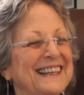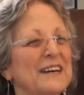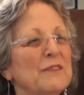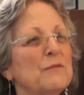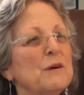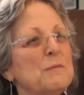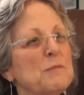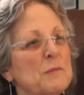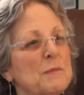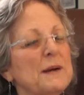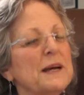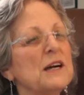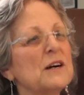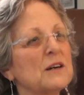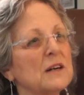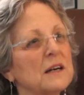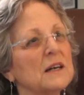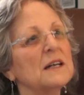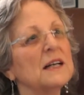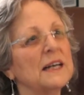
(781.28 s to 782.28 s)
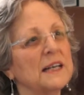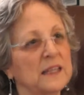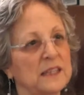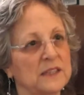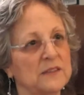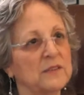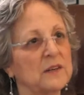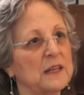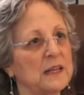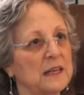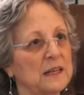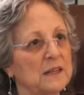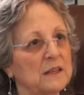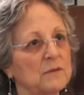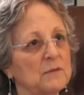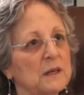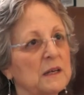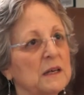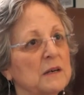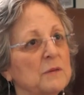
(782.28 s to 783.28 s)
We prepare clients for that.
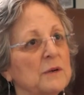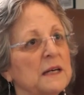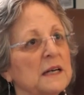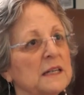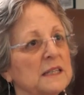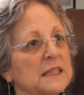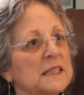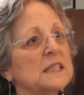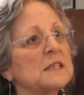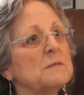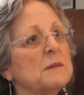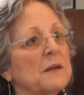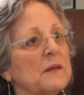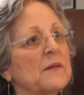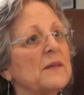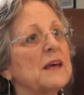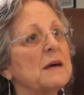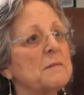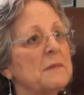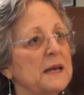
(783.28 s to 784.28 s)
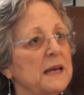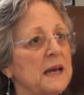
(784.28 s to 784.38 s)
We anticipate that may